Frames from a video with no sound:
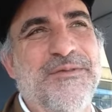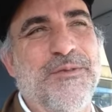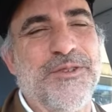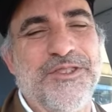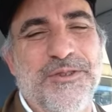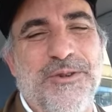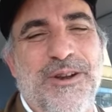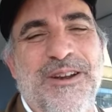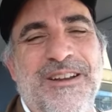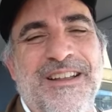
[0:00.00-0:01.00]
for
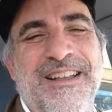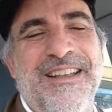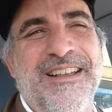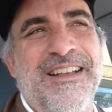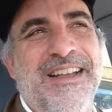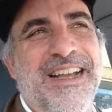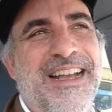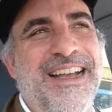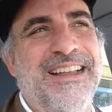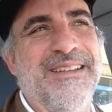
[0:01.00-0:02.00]
sure.
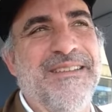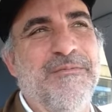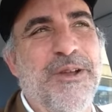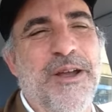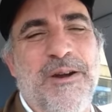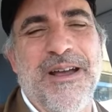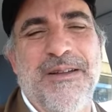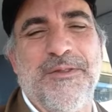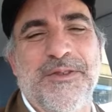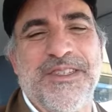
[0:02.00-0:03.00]
And we all
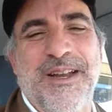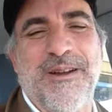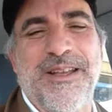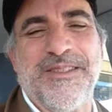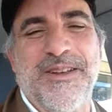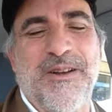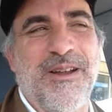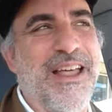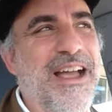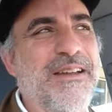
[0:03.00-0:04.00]
have those areas in
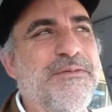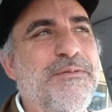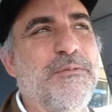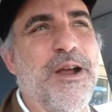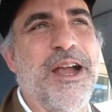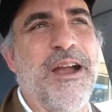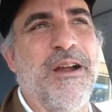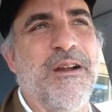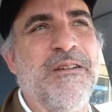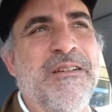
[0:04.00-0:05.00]
our life
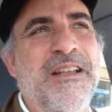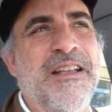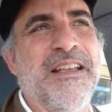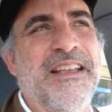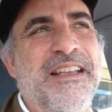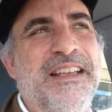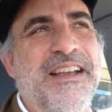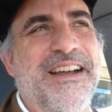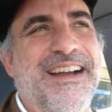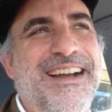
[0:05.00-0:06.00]
where,
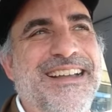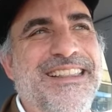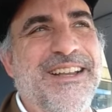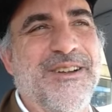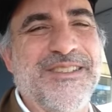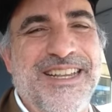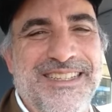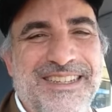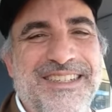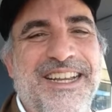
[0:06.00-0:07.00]
uh, there's
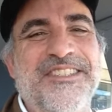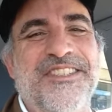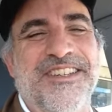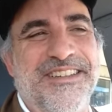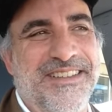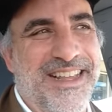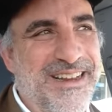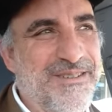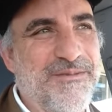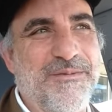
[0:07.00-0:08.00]
hesitation.
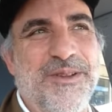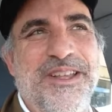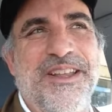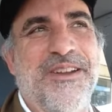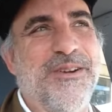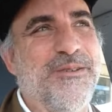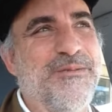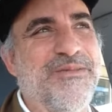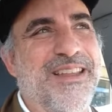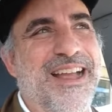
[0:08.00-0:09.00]
Like we, you
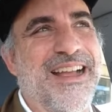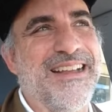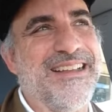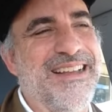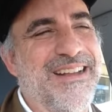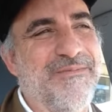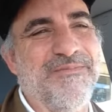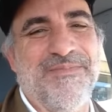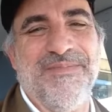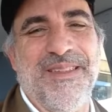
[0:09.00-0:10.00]
know, like
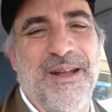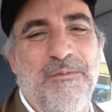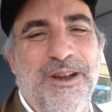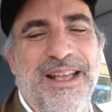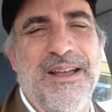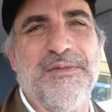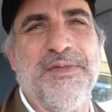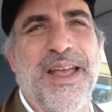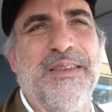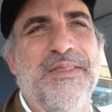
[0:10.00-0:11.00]
I've, I want to have
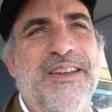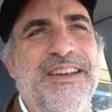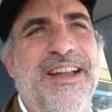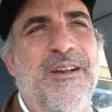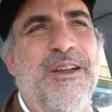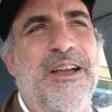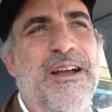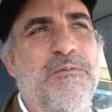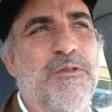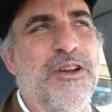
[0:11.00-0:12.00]
faith in an area.
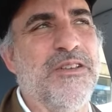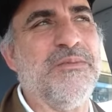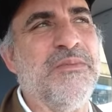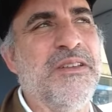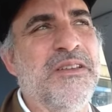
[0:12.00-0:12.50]
I want to,